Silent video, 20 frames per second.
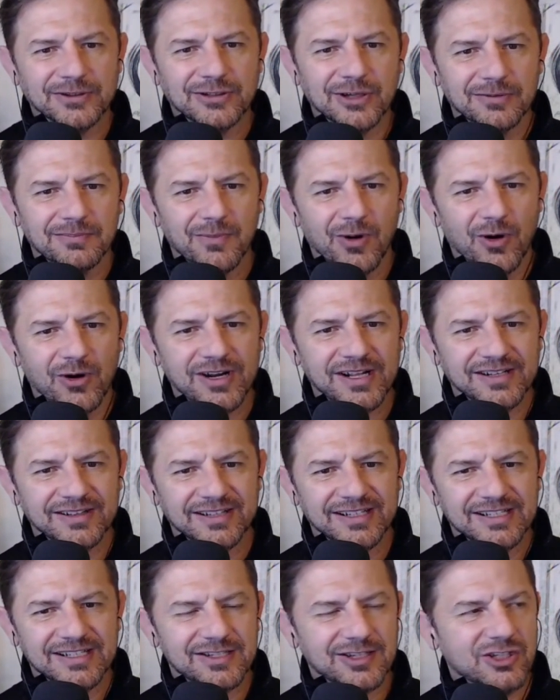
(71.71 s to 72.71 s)
Good morning,
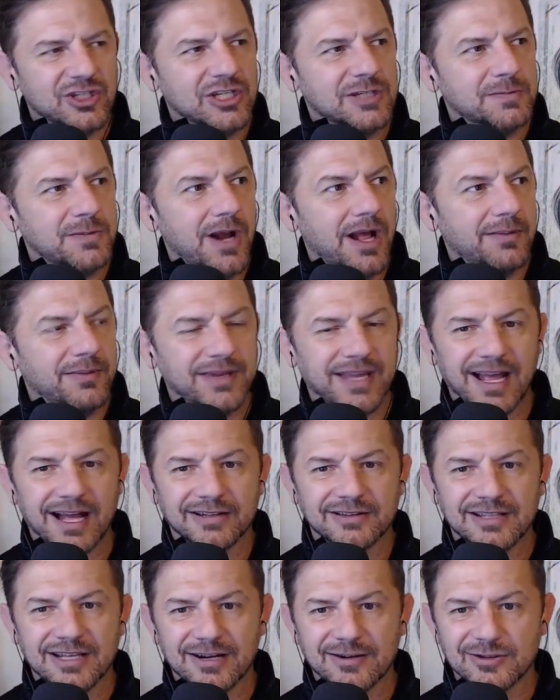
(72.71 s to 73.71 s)
Lisa. She's probably
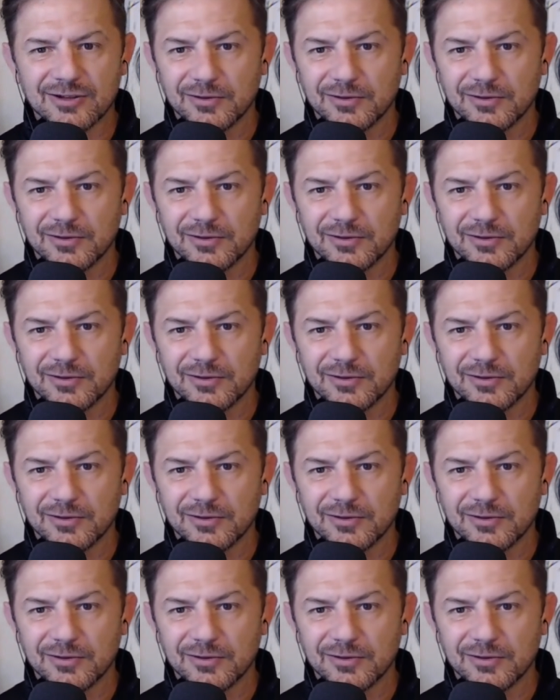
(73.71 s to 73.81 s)
out there